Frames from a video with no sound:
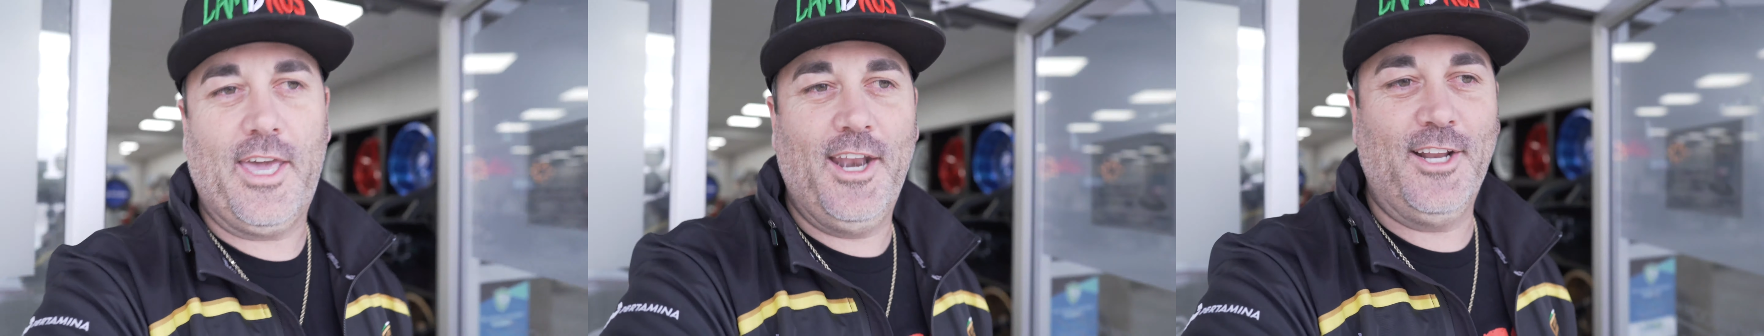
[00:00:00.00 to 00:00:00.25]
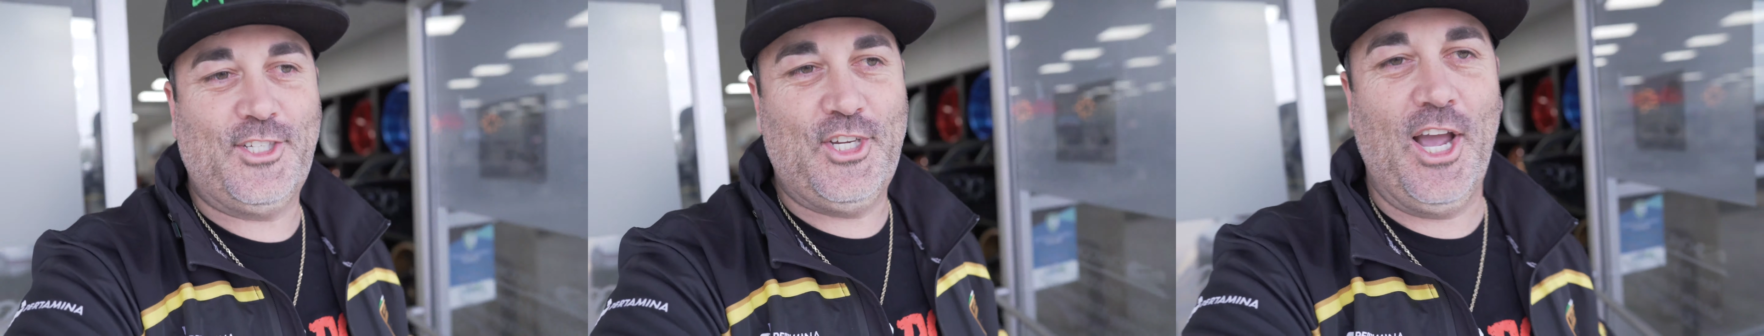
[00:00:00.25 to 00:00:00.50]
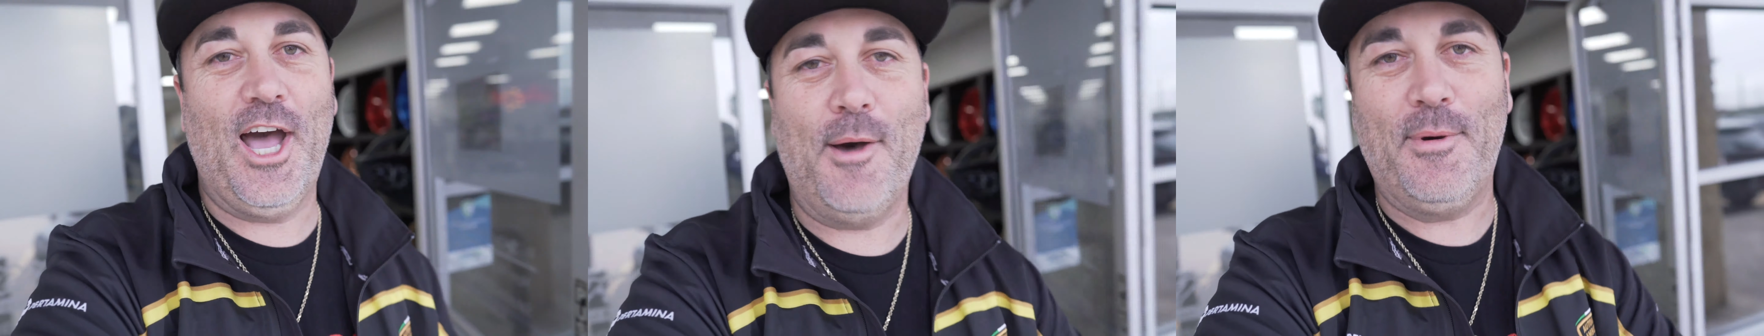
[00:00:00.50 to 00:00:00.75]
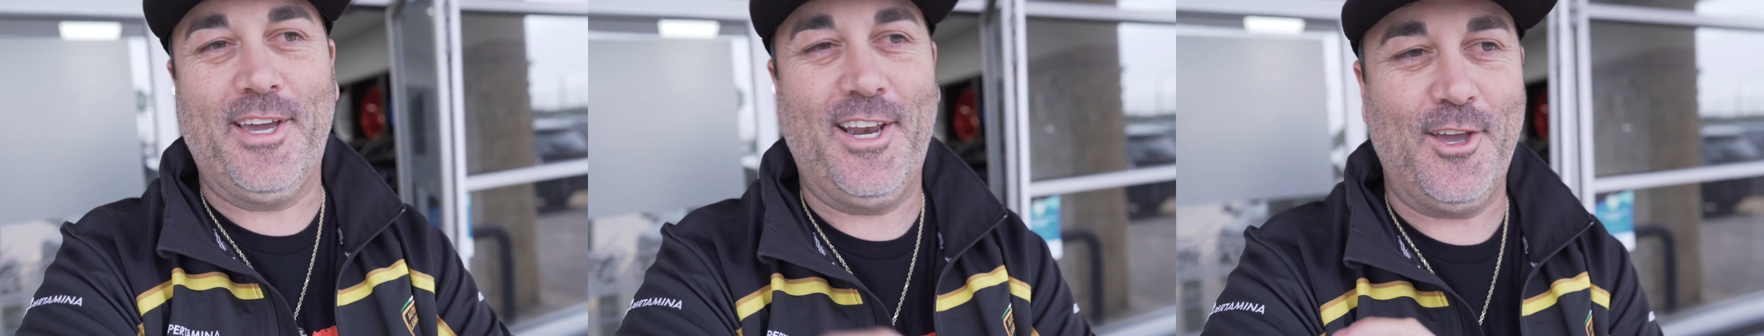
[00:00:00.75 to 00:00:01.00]
got a job,
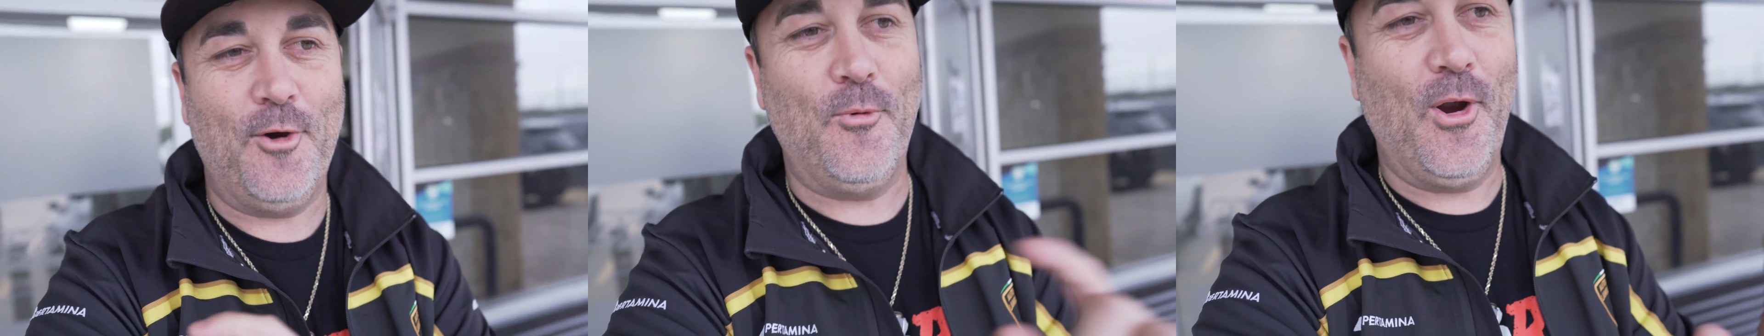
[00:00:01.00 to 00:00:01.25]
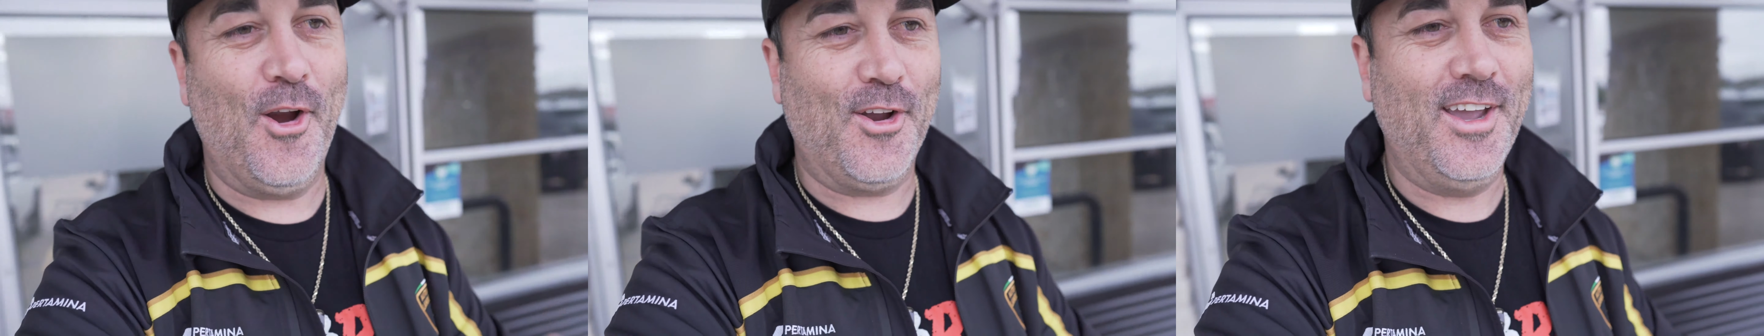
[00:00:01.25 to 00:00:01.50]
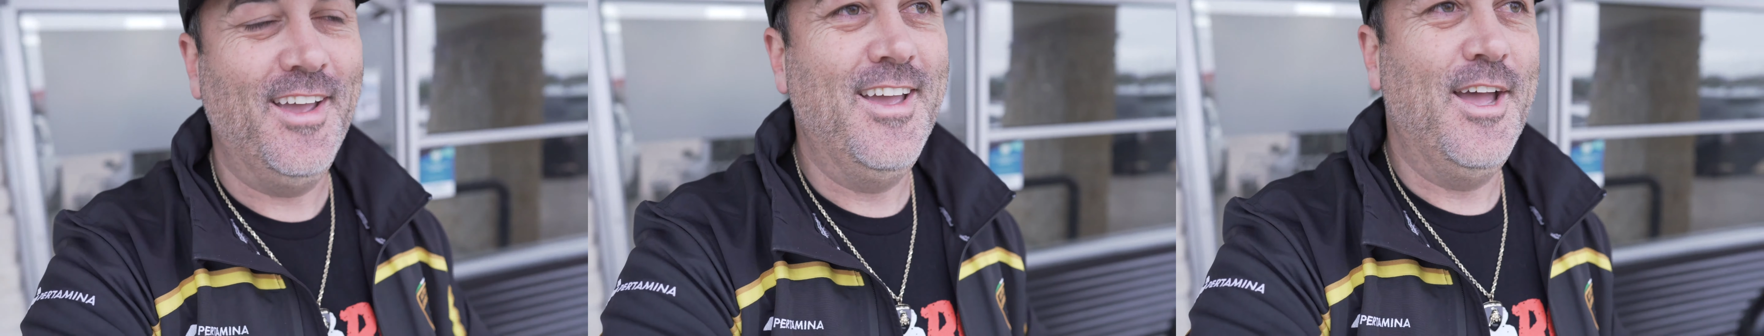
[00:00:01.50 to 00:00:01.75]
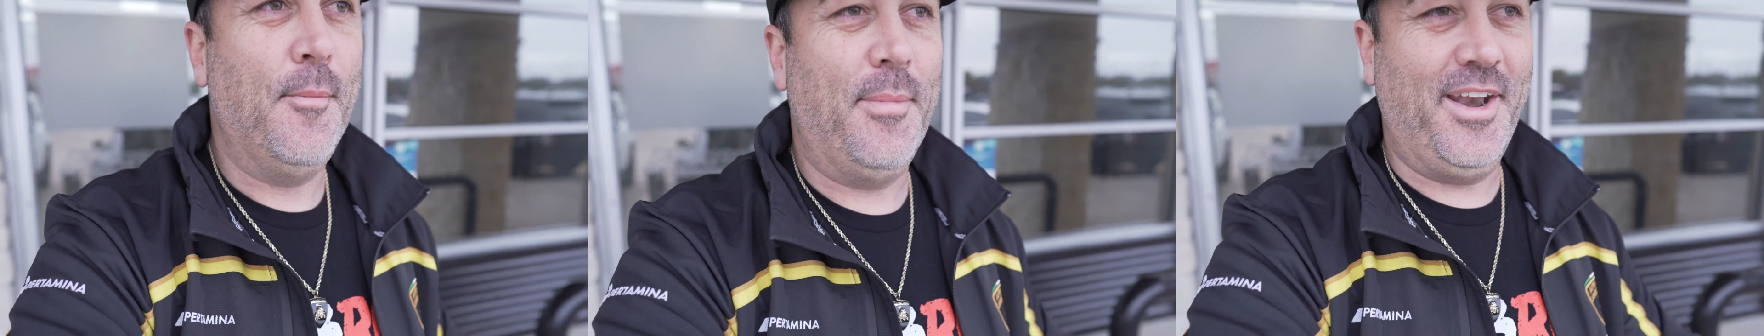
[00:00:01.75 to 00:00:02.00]
I gotta go work.
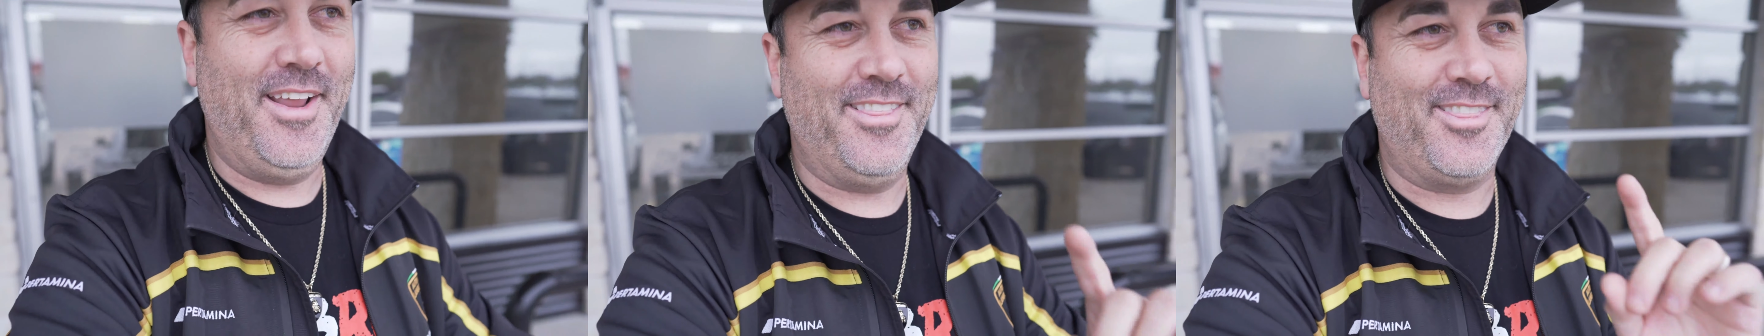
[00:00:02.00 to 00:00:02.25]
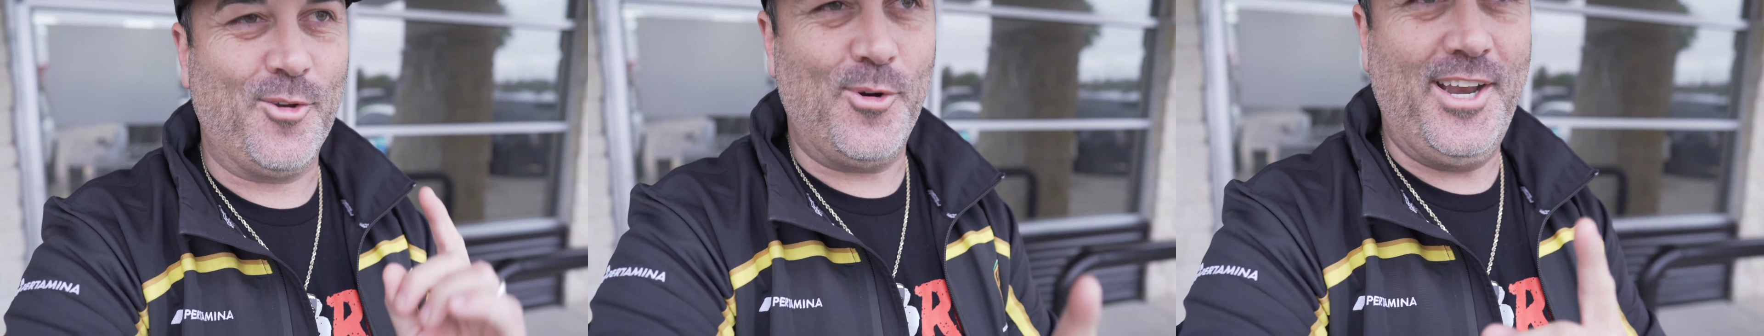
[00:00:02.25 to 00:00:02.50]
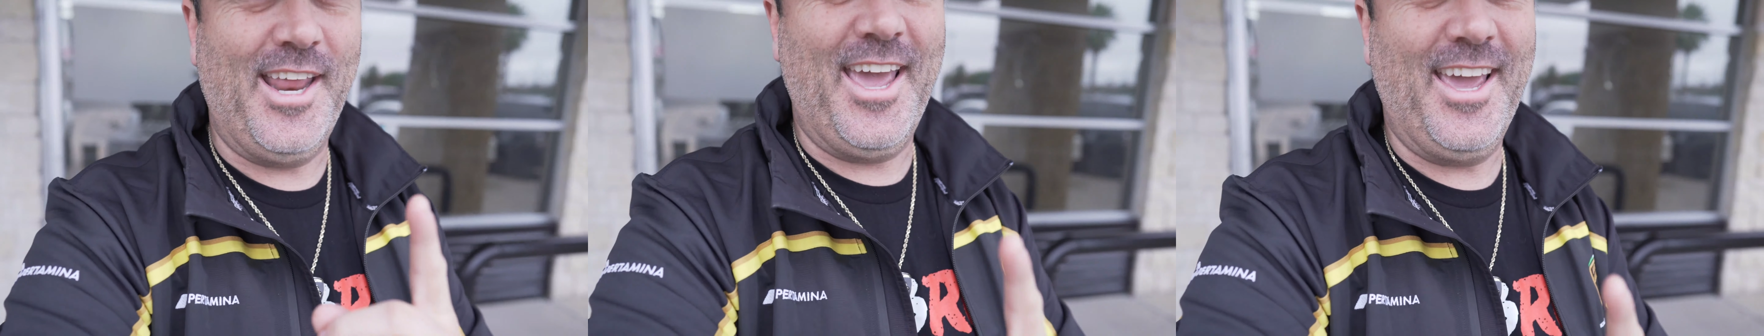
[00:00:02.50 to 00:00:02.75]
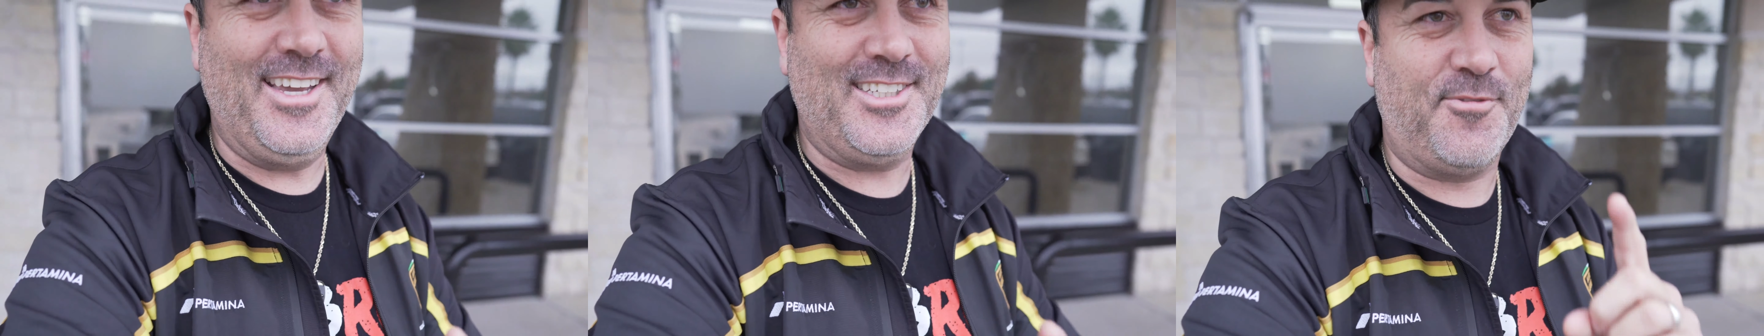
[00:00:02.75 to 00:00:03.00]
But in 3 days,